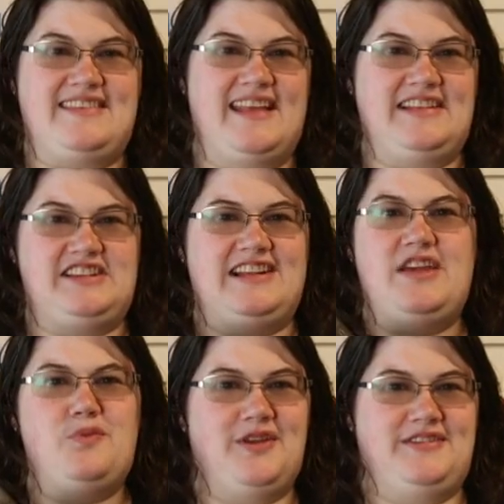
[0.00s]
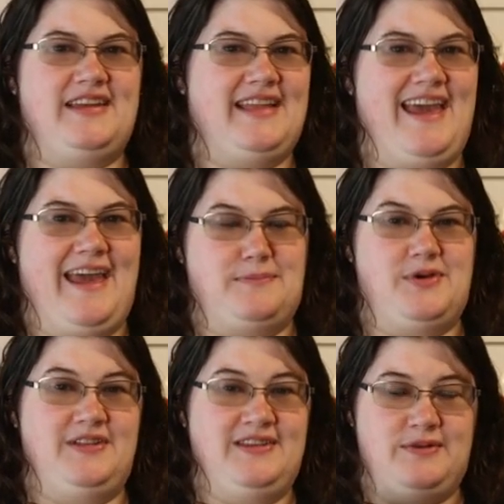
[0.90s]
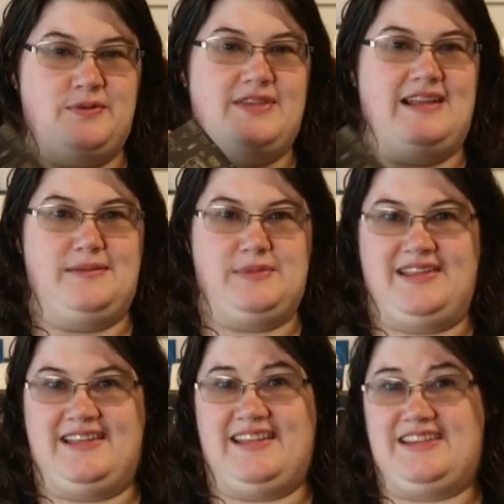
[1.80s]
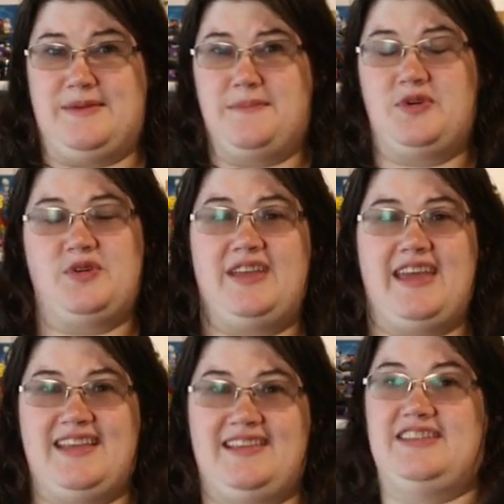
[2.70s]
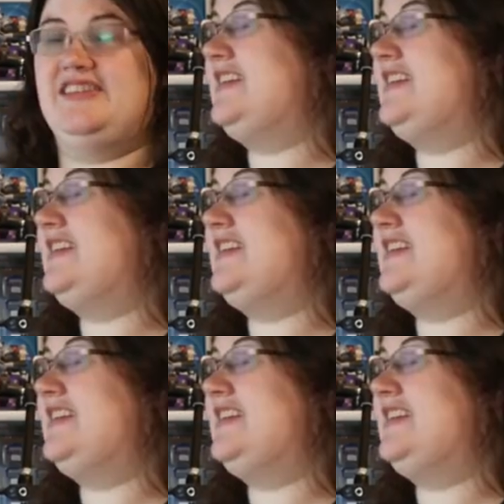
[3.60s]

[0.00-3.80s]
essentially what's going to happen with a limited edition board is it's